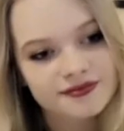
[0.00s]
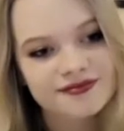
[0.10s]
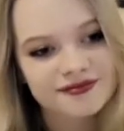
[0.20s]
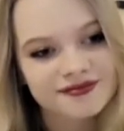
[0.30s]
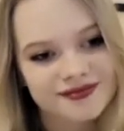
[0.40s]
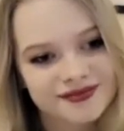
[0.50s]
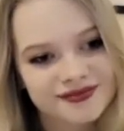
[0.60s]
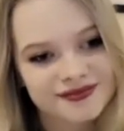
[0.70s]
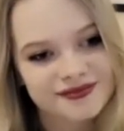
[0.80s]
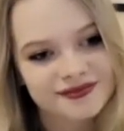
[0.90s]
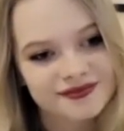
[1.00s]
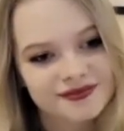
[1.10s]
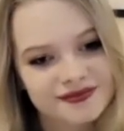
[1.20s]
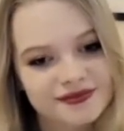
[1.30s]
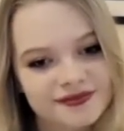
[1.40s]

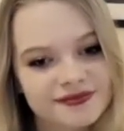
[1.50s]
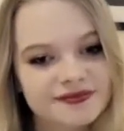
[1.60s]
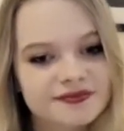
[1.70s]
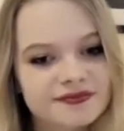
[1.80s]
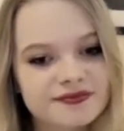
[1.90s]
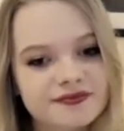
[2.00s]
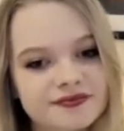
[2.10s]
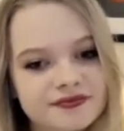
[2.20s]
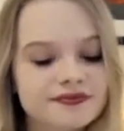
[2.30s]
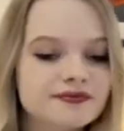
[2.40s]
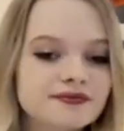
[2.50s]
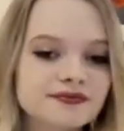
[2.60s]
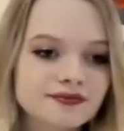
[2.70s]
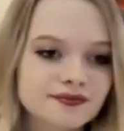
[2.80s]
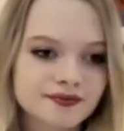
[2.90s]

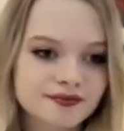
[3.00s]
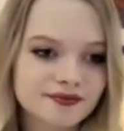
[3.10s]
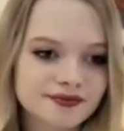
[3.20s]
[no speech]